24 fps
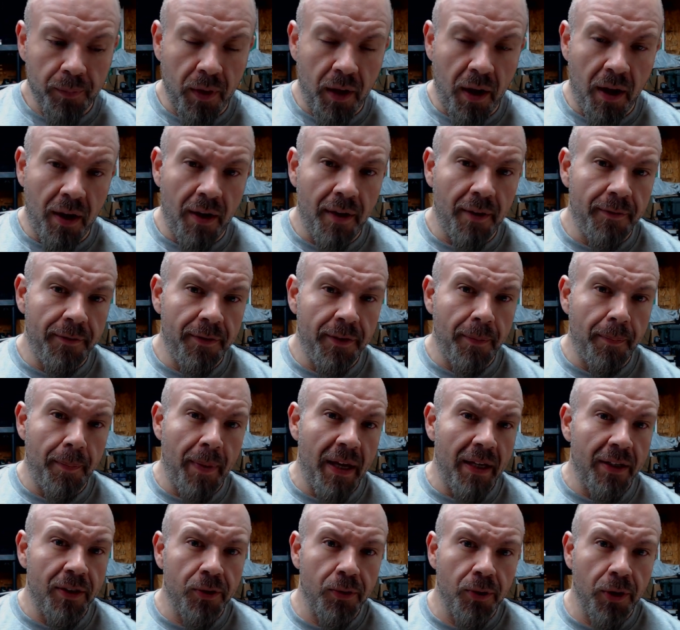of the
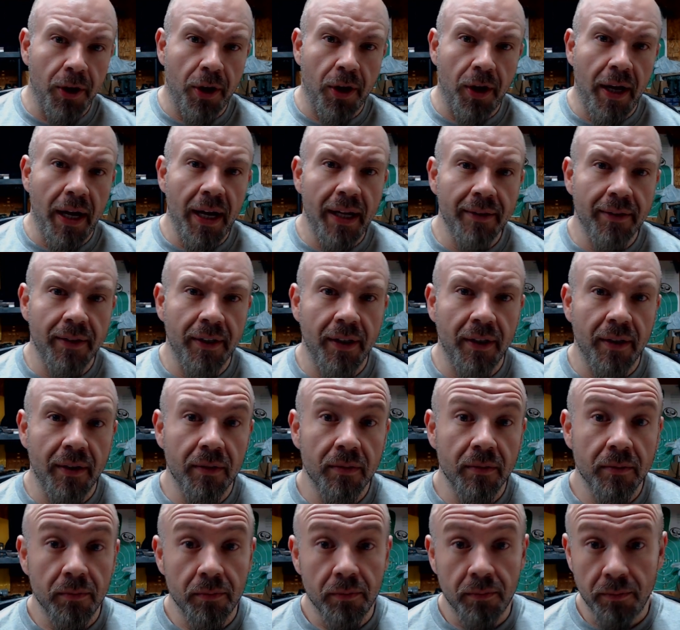best trigger out there,
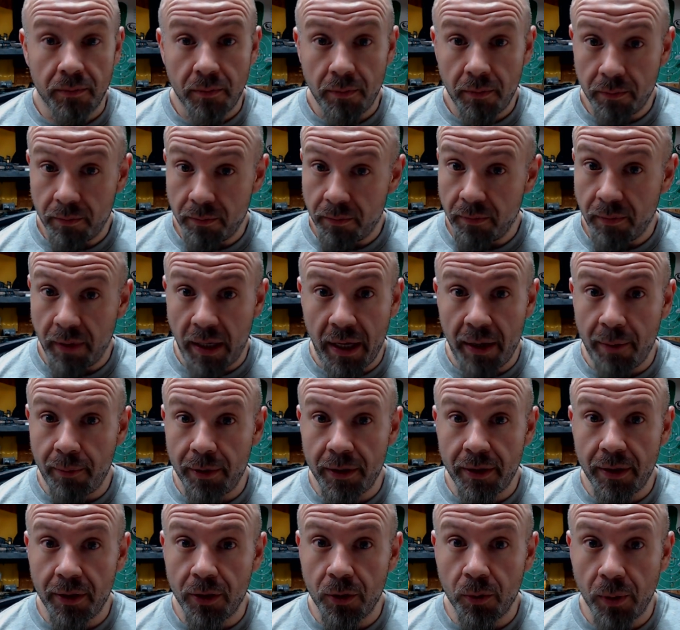it
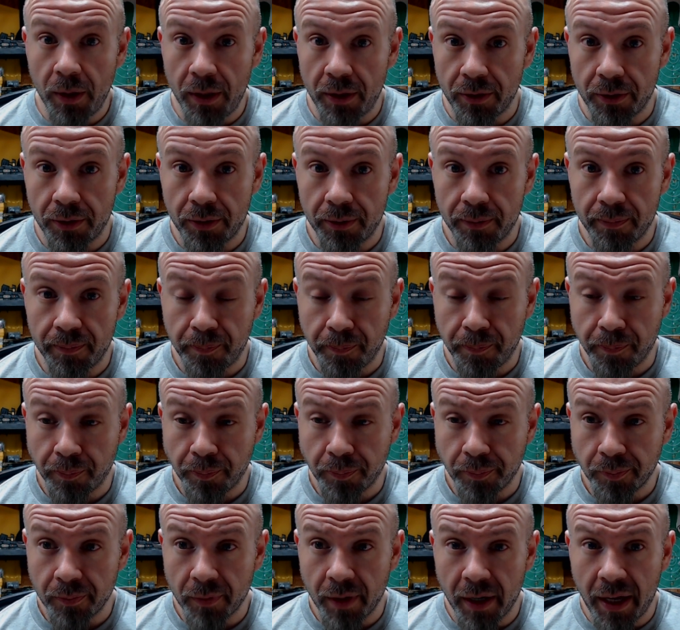was the switch.
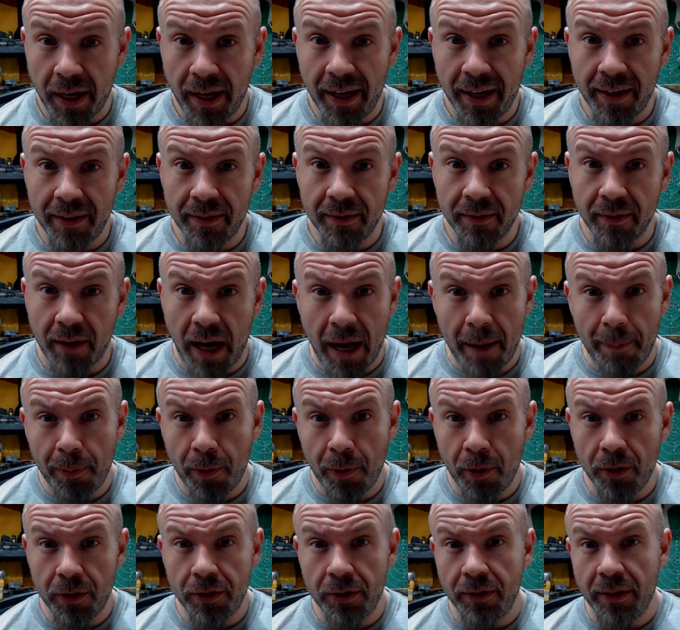And I
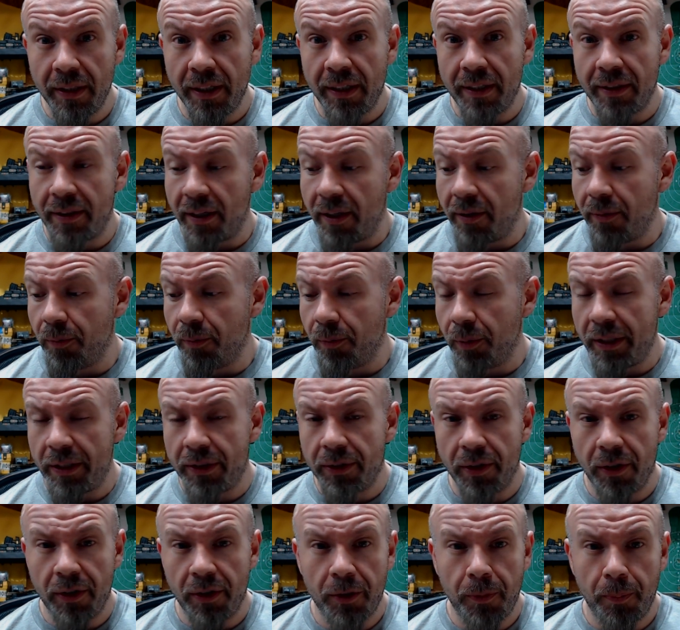personally had done
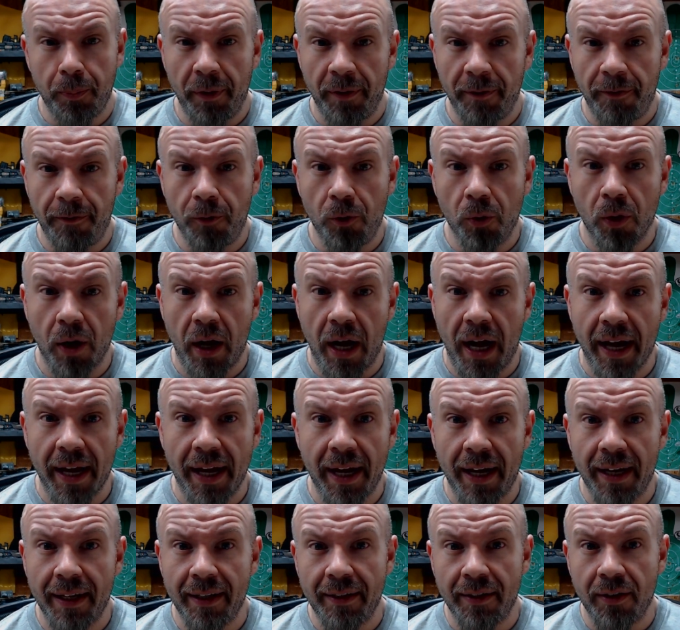research before I
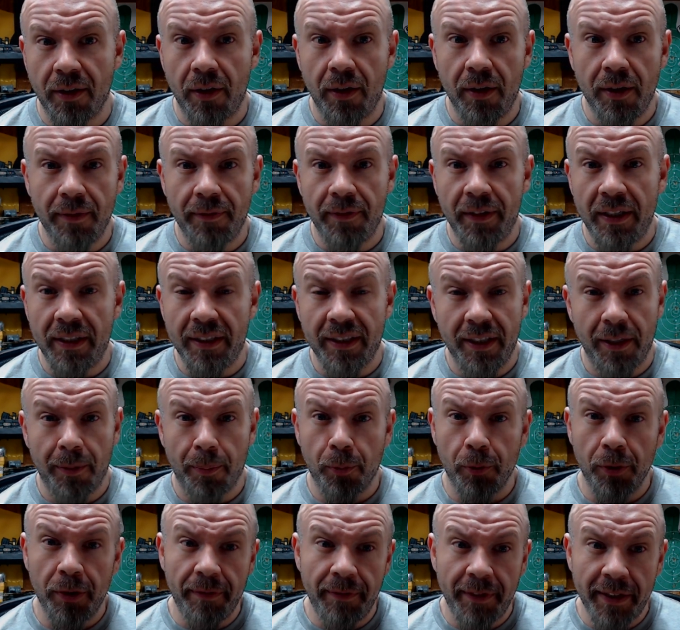got into all of this in a
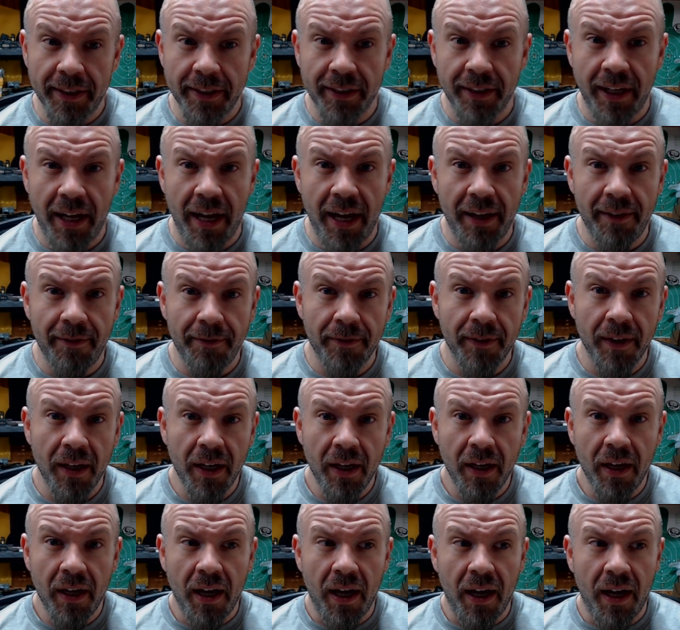previous life.
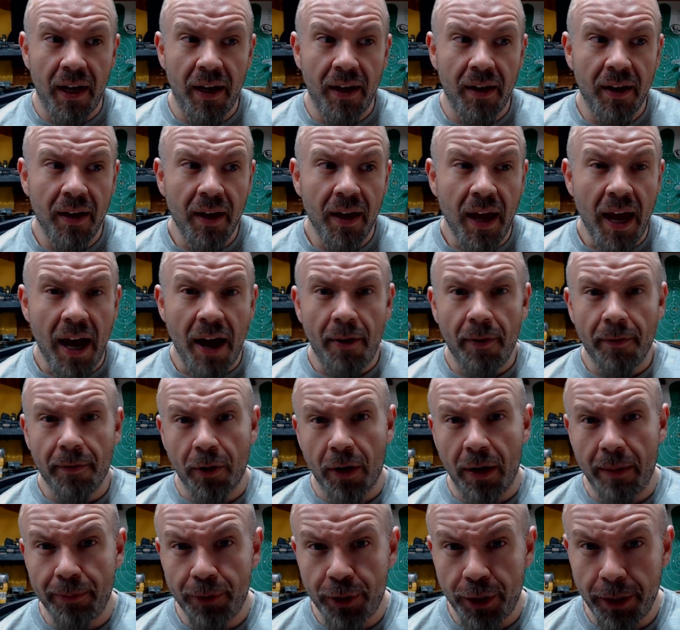However,
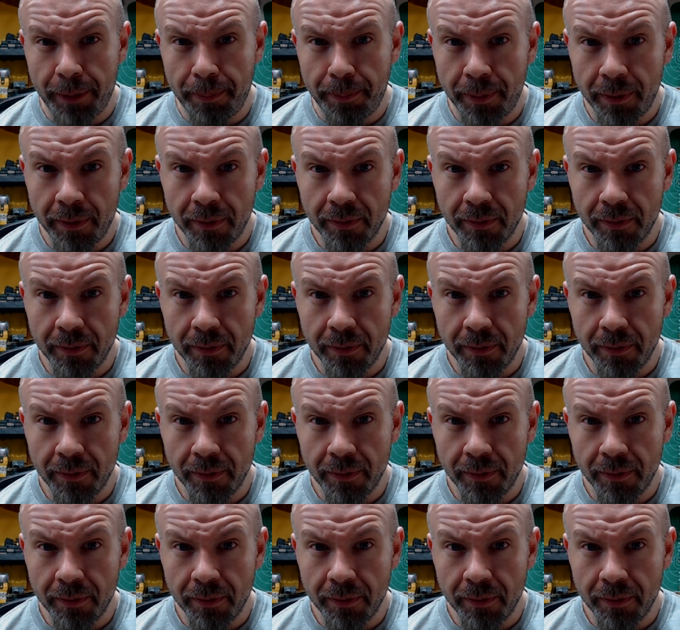I'm cheap.